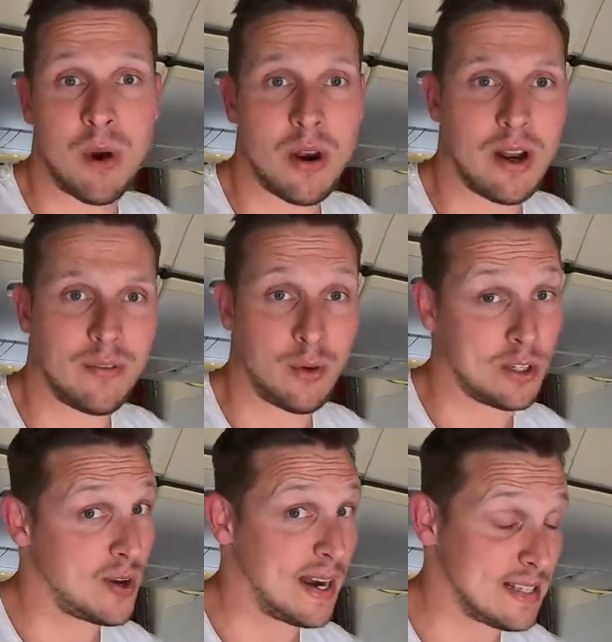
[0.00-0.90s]
product for
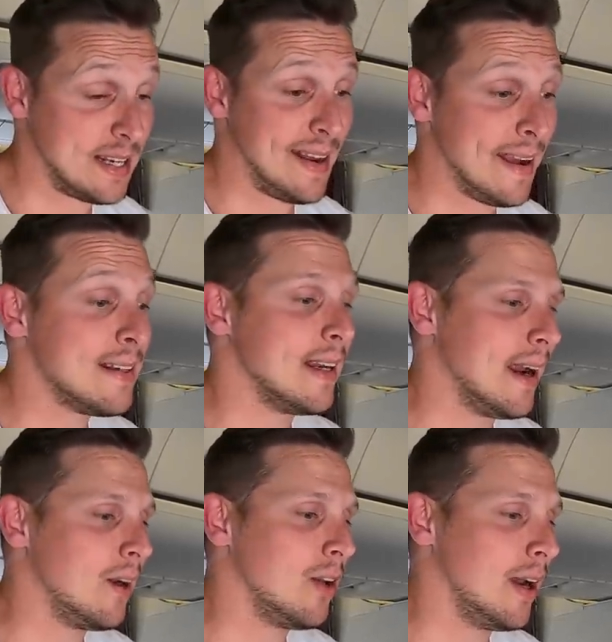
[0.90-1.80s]
transatlantic
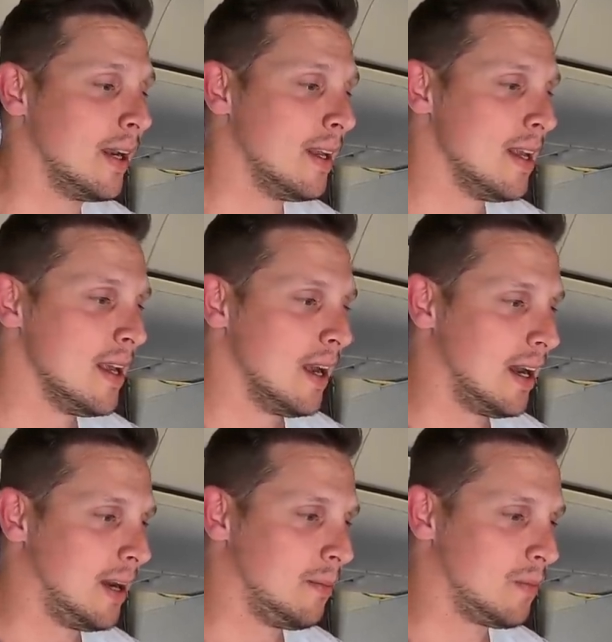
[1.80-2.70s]
airline.
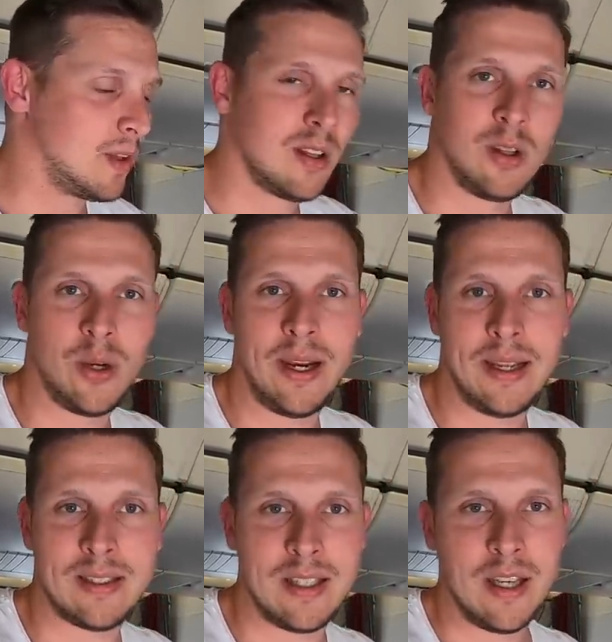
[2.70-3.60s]
Looking
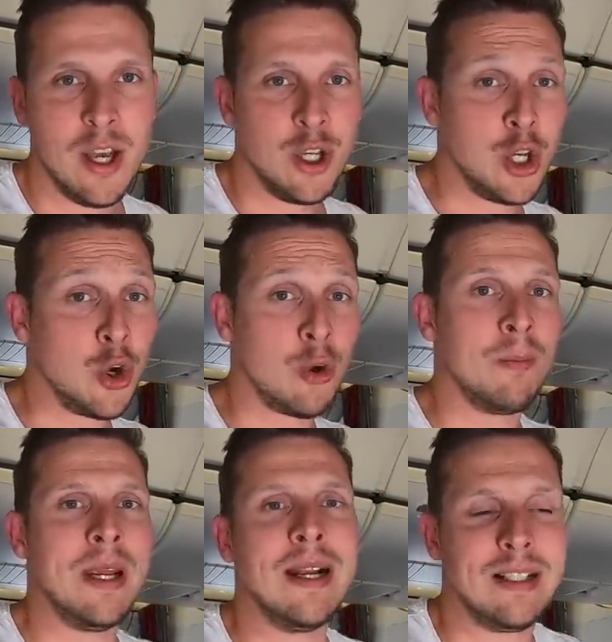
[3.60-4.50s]
at the
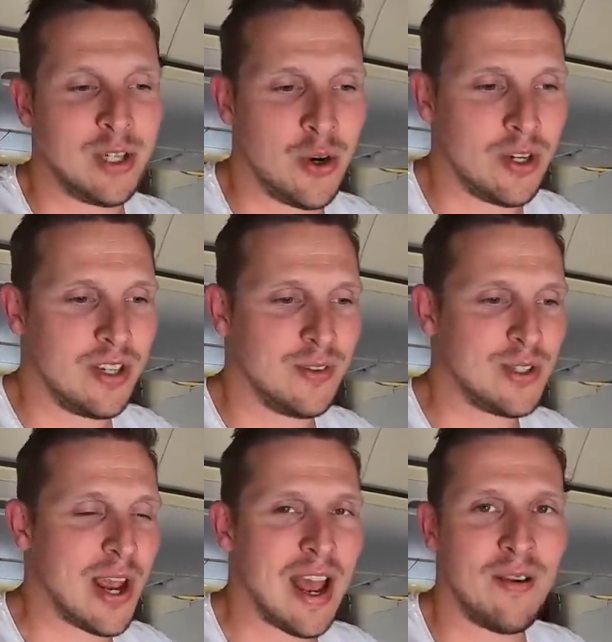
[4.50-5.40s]
European
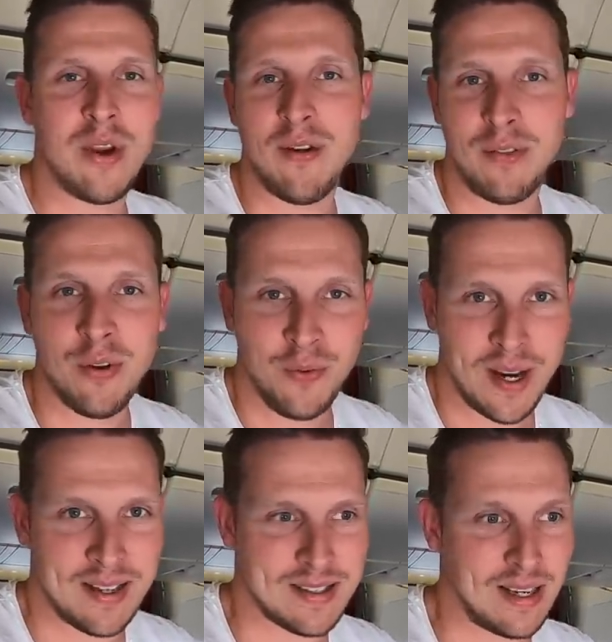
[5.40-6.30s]
alternatives you have
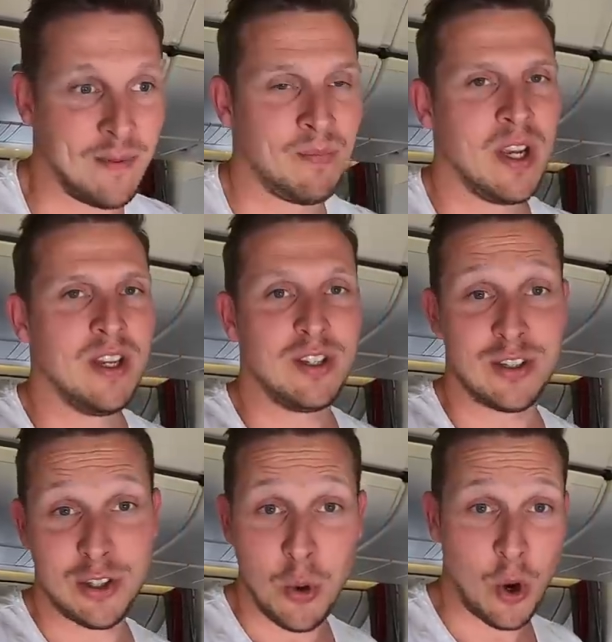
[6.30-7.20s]
Lufthansa, the
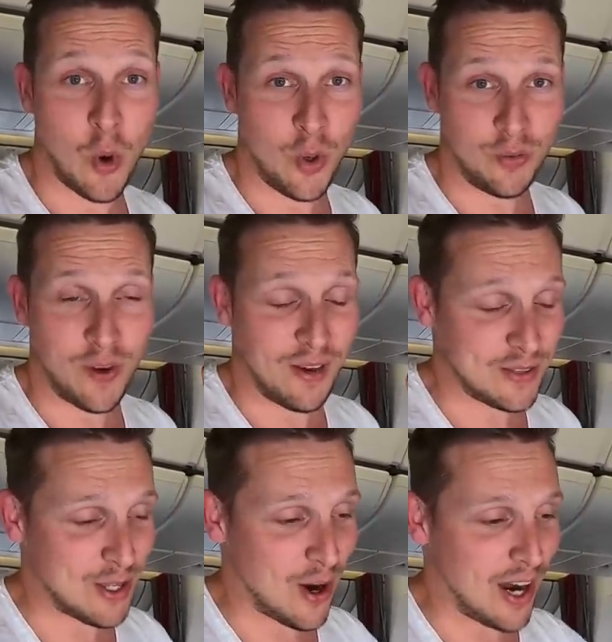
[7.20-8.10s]
so-called
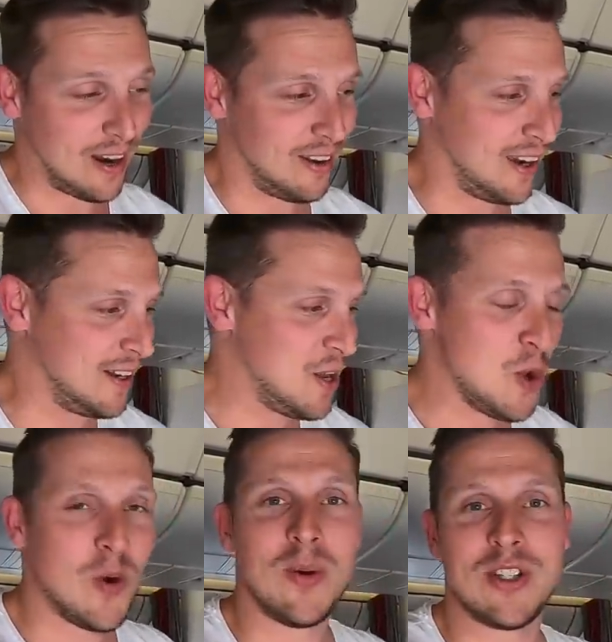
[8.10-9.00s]
5-star airline,
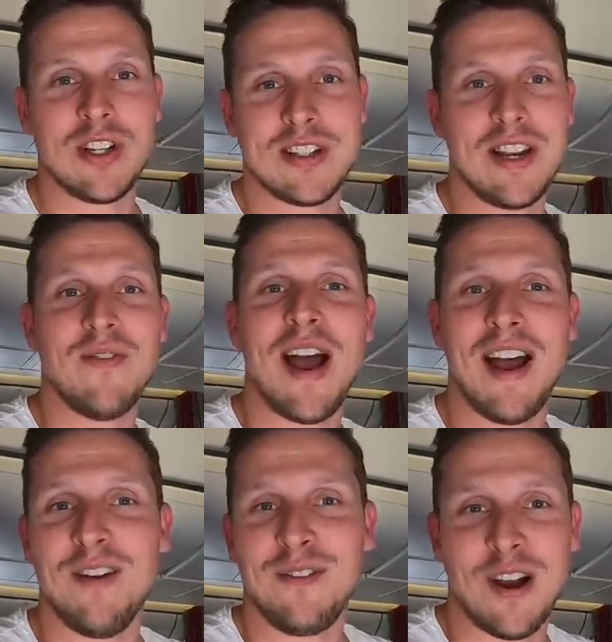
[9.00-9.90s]
which doesn't even
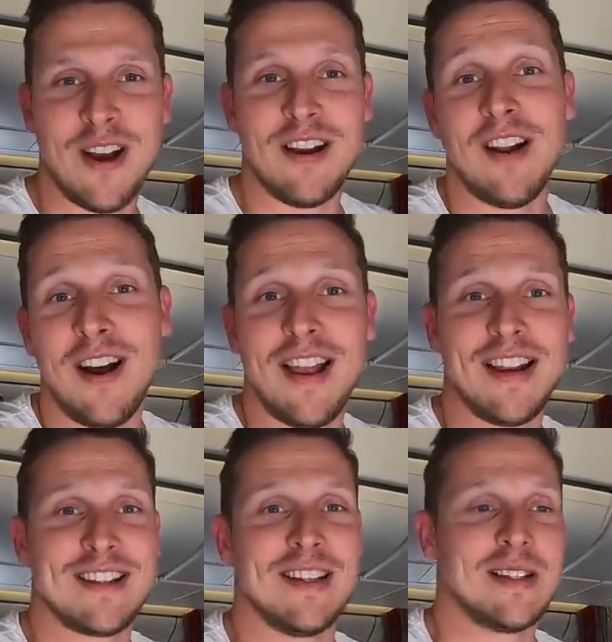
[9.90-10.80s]
have direct aisle
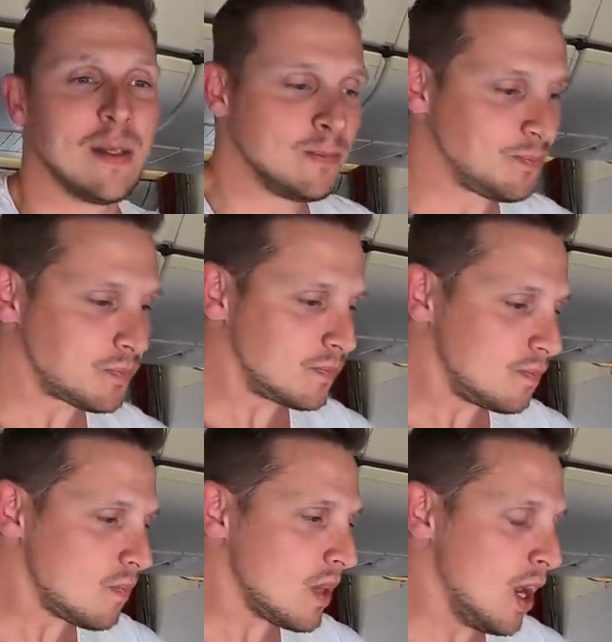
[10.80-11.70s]
access
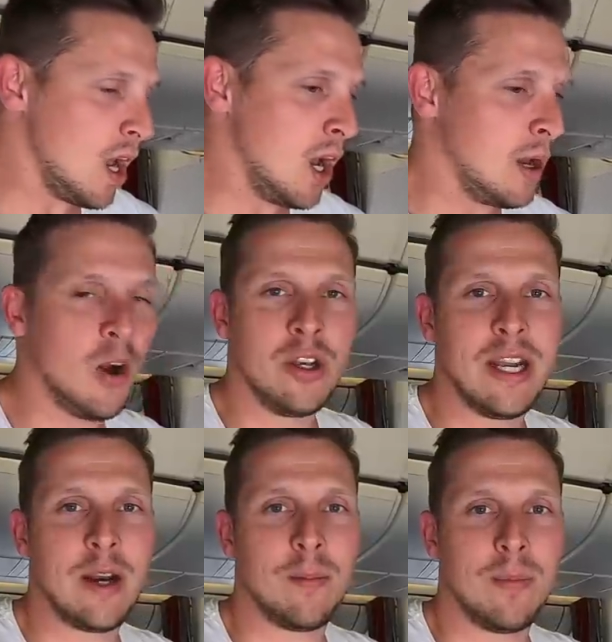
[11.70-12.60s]
on
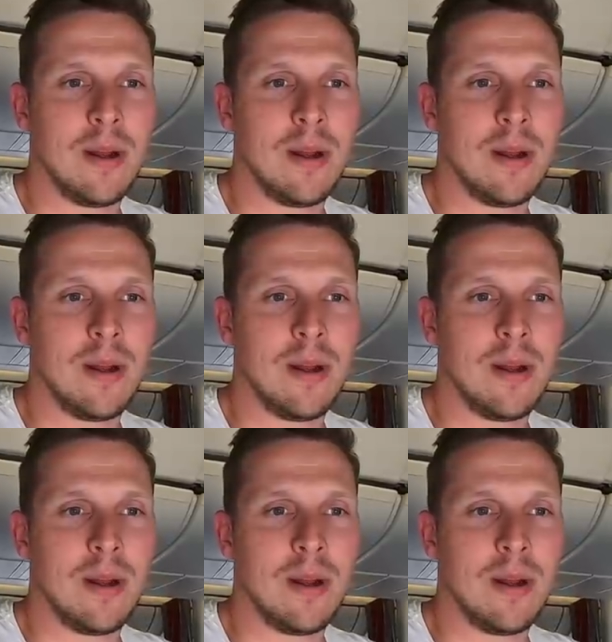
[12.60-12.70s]
their